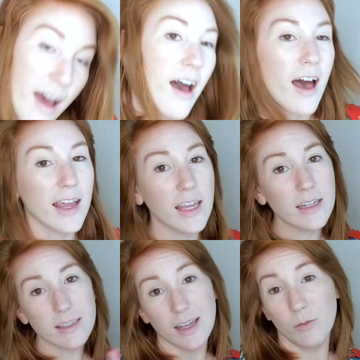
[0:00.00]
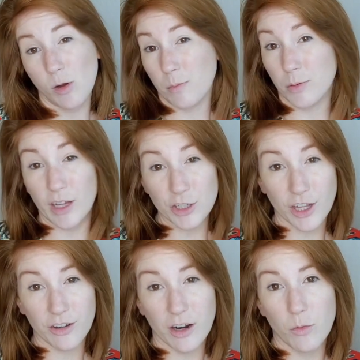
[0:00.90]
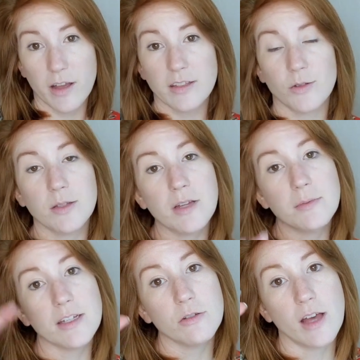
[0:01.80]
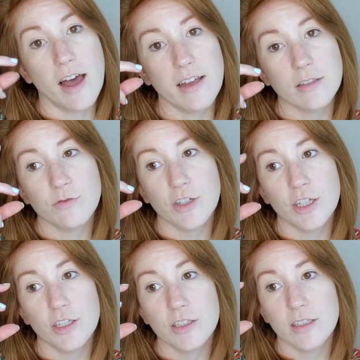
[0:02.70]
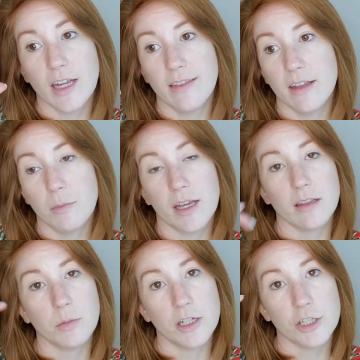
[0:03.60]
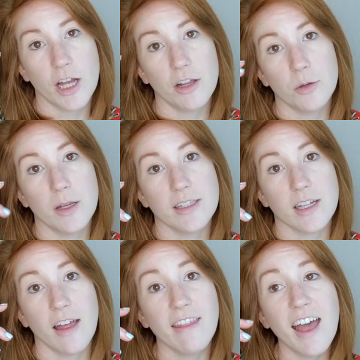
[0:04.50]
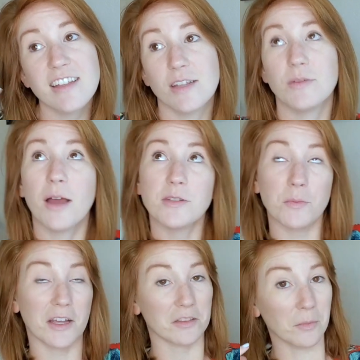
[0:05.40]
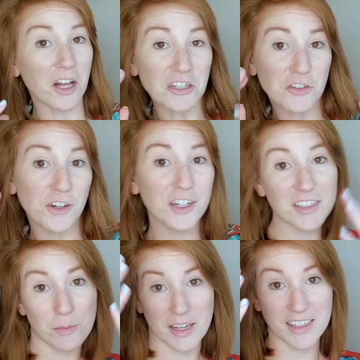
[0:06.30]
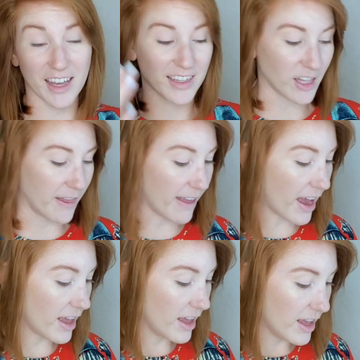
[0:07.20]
I can't decide what blush color I want, so sometimes I do the eyes first and then pick the blush color based on that. Sometimes I pick the blush first, base the eyes on that.